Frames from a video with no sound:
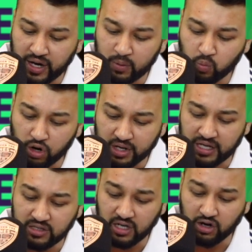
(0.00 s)
had
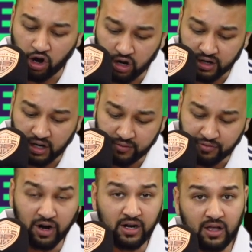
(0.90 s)
Watkins and Haaland up
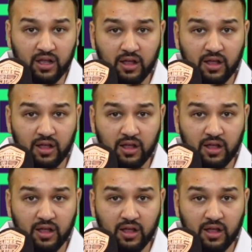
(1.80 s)
front.